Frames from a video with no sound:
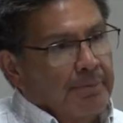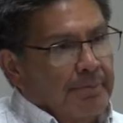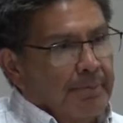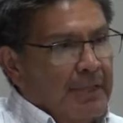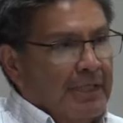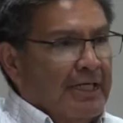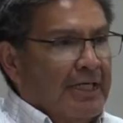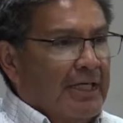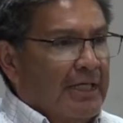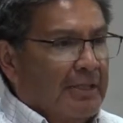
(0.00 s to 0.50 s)

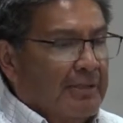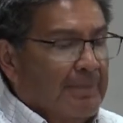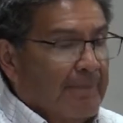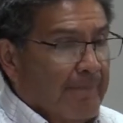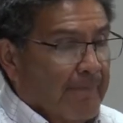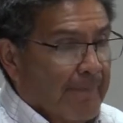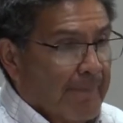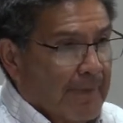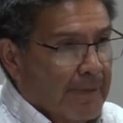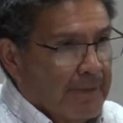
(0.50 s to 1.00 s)
But again,
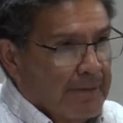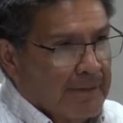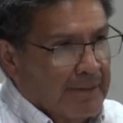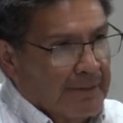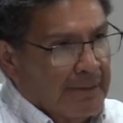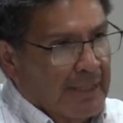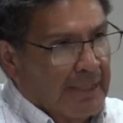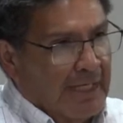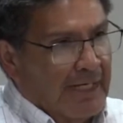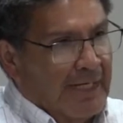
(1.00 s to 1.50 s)

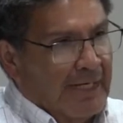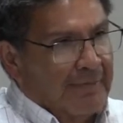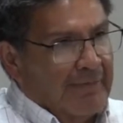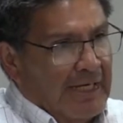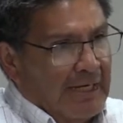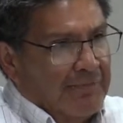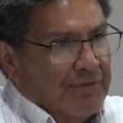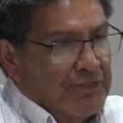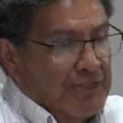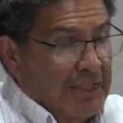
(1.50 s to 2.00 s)
I,
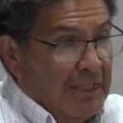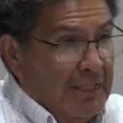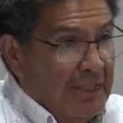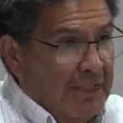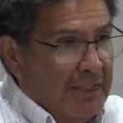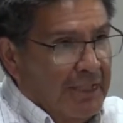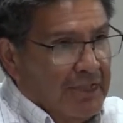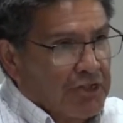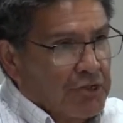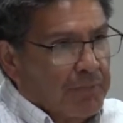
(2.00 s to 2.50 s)
have
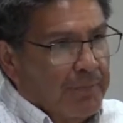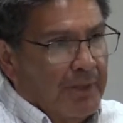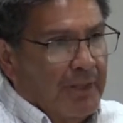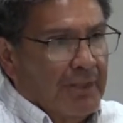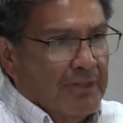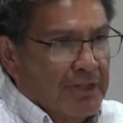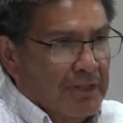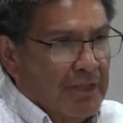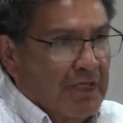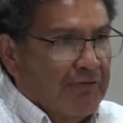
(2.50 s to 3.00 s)
seen and
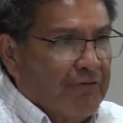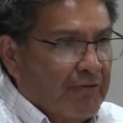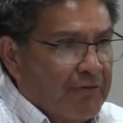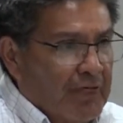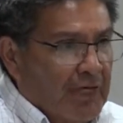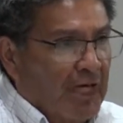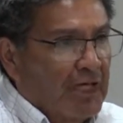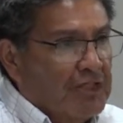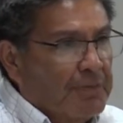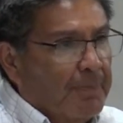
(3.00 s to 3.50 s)
experienced enough of
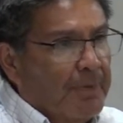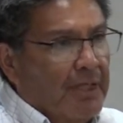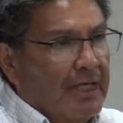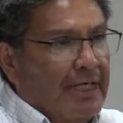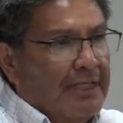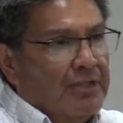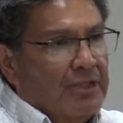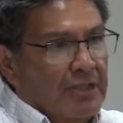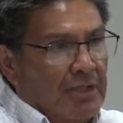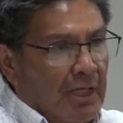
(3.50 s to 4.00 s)
God's
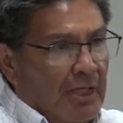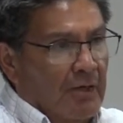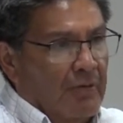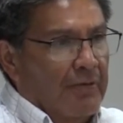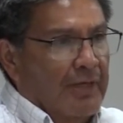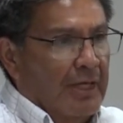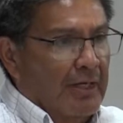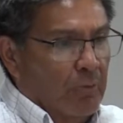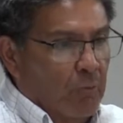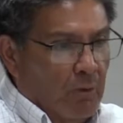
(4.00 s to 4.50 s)
plan to know
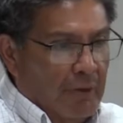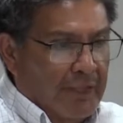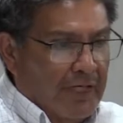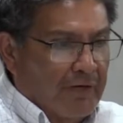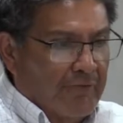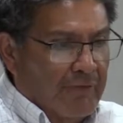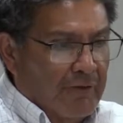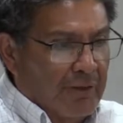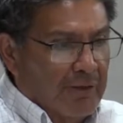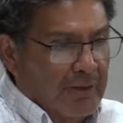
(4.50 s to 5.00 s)
that
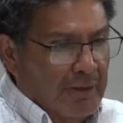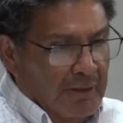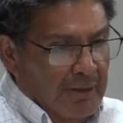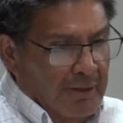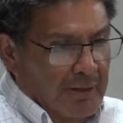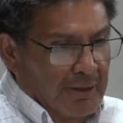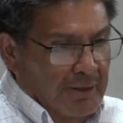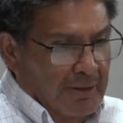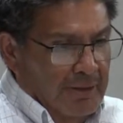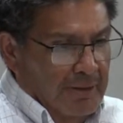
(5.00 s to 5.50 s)
whatever
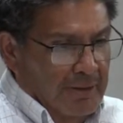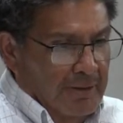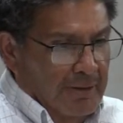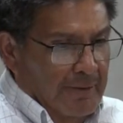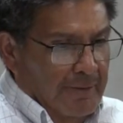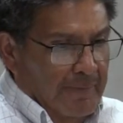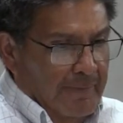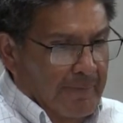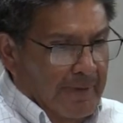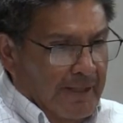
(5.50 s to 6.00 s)

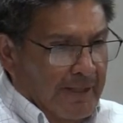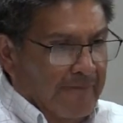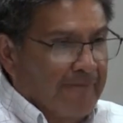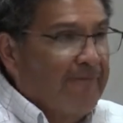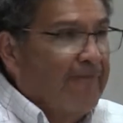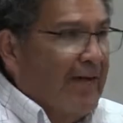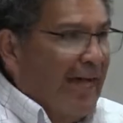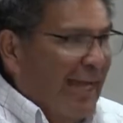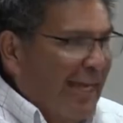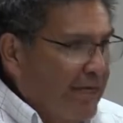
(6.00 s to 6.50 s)

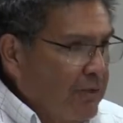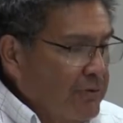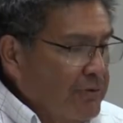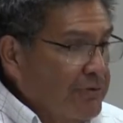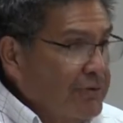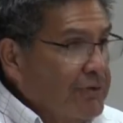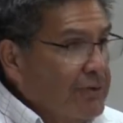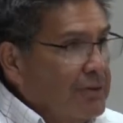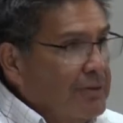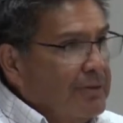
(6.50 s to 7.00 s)

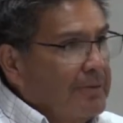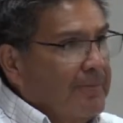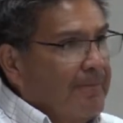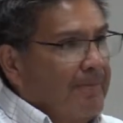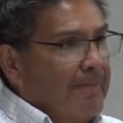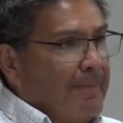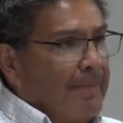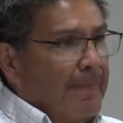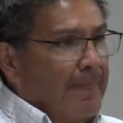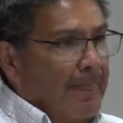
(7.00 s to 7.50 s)
avails
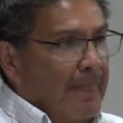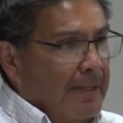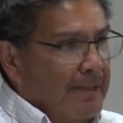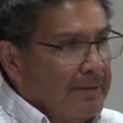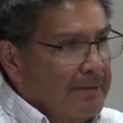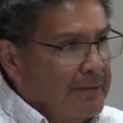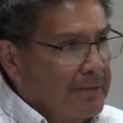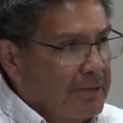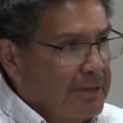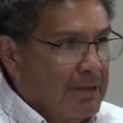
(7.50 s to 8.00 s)

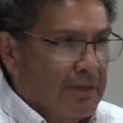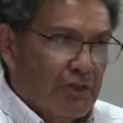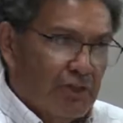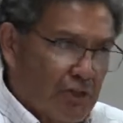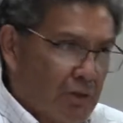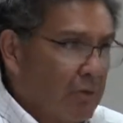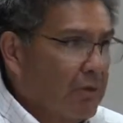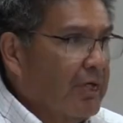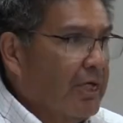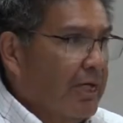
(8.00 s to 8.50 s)

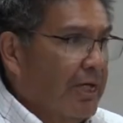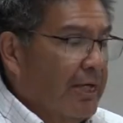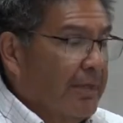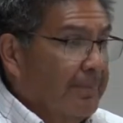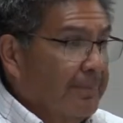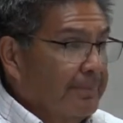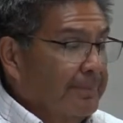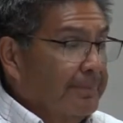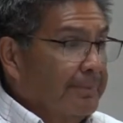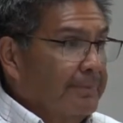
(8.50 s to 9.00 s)
is okay
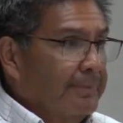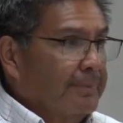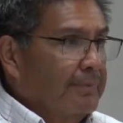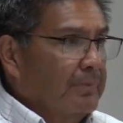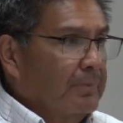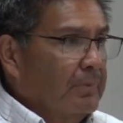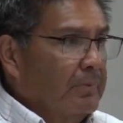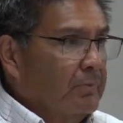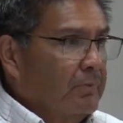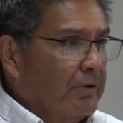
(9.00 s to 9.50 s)

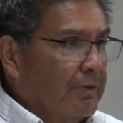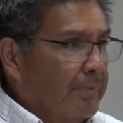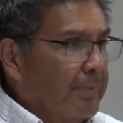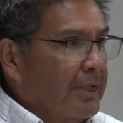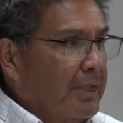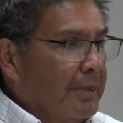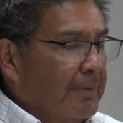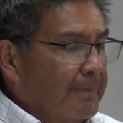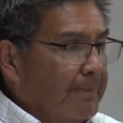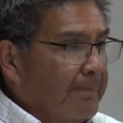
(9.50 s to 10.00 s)
with
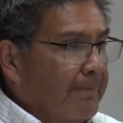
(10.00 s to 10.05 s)
me.